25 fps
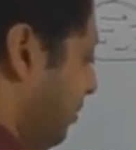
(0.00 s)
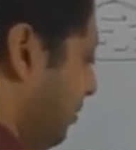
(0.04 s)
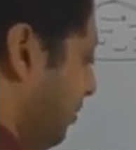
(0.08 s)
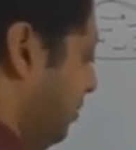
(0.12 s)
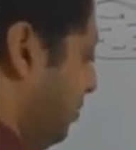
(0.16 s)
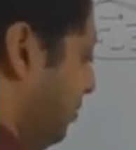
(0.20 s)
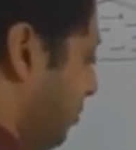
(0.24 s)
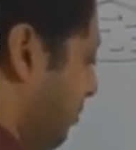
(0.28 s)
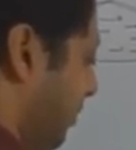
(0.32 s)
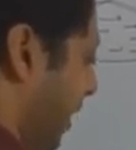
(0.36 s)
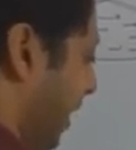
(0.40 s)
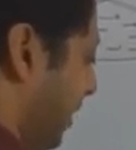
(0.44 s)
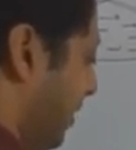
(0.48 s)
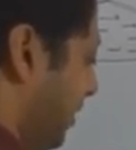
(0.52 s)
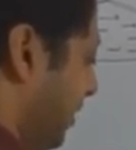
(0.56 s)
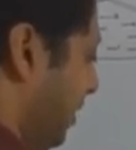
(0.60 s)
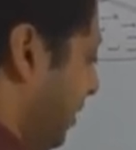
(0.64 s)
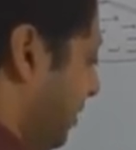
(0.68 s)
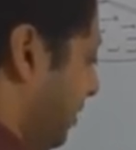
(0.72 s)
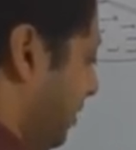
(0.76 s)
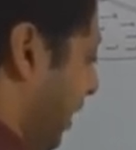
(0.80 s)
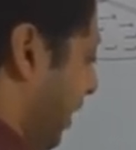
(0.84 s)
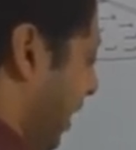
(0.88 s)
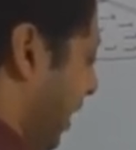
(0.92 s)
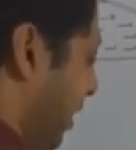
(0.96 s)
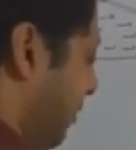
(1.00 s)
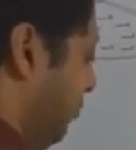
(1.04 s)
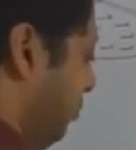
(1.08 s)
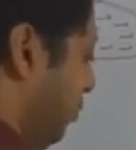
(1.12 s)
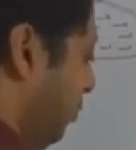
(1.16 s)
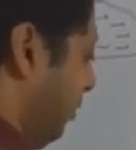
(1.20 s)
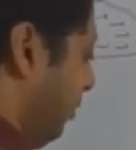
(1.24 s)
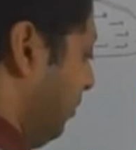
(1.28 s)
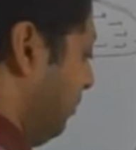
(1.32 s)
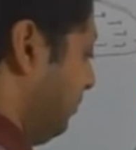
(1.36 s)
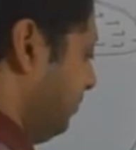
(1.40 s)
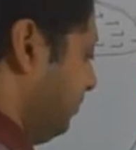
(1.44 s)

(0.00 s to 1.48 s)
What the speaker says: So magnetic dipole,